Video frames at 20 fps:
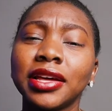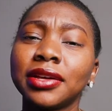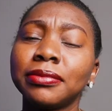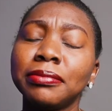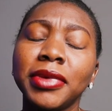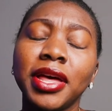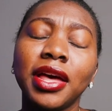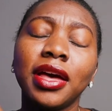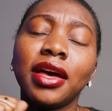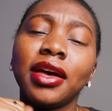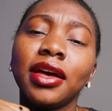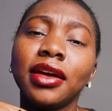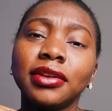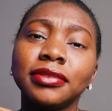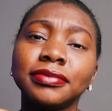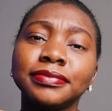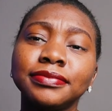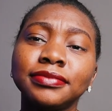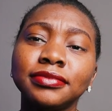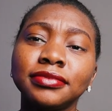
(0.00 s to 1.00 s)
like,
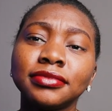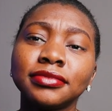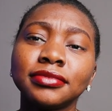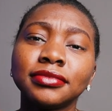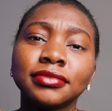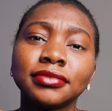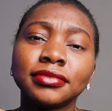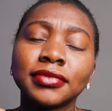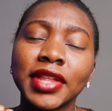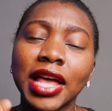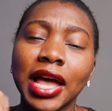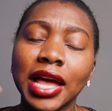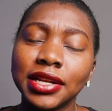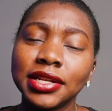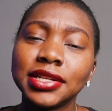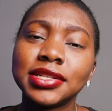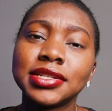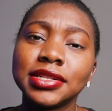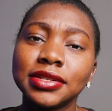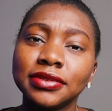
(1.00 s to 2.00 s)
man, I
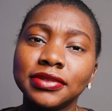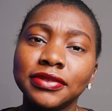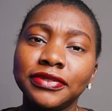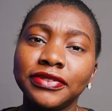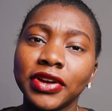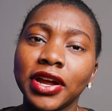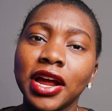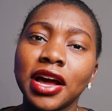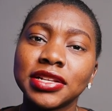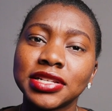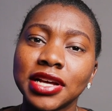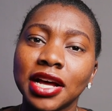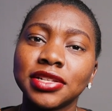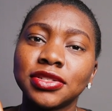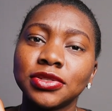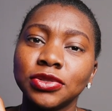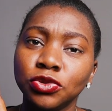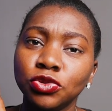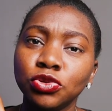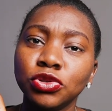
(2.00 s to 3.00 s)
need to figure out how
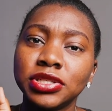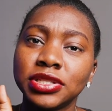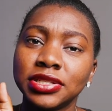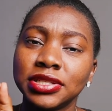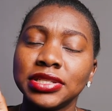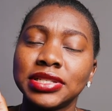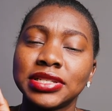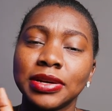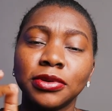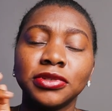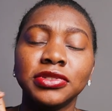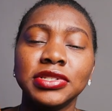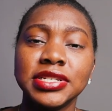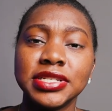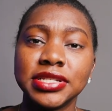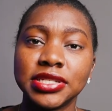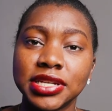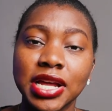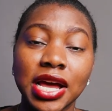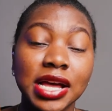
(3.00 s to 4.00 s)
to do some of
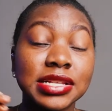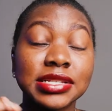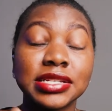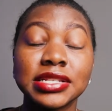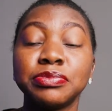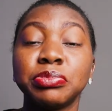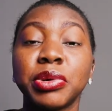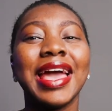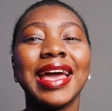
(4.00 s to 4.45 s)
these dances.